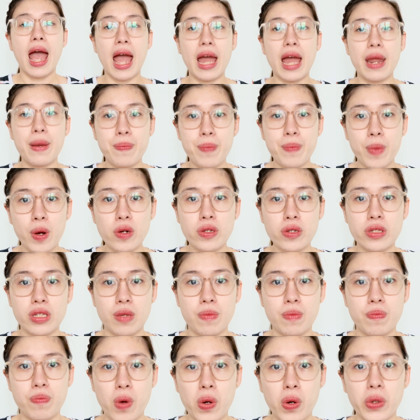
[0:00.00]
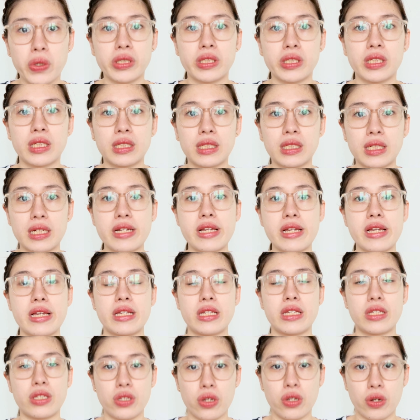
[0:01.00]
And most importantly
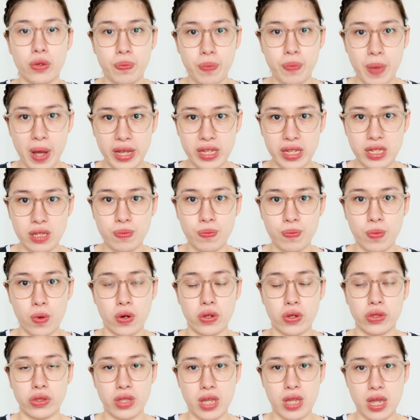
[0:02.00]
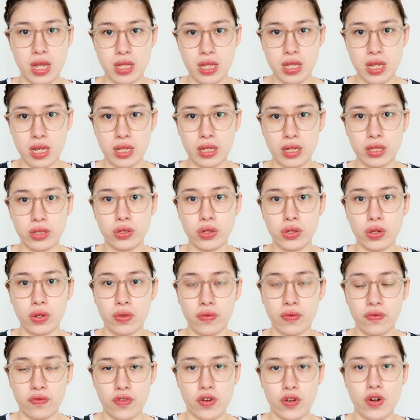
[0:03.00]
is your passport. They needed to
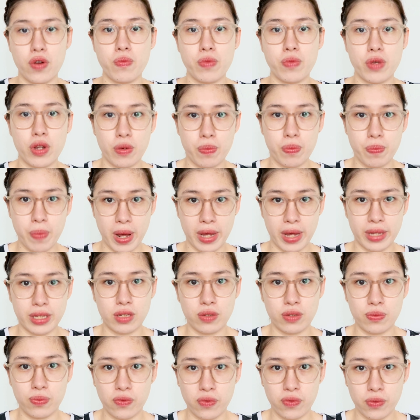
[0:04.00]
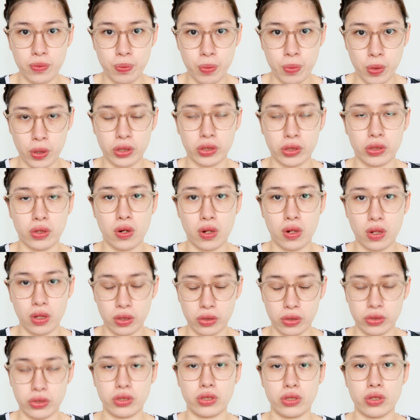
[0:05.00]
confirm your passport
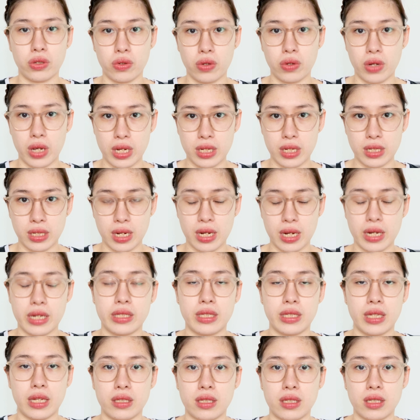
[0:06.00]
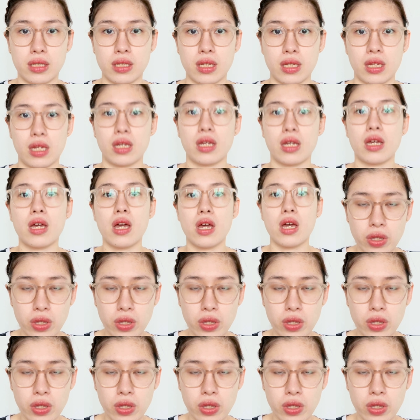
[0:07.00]
also, and identity.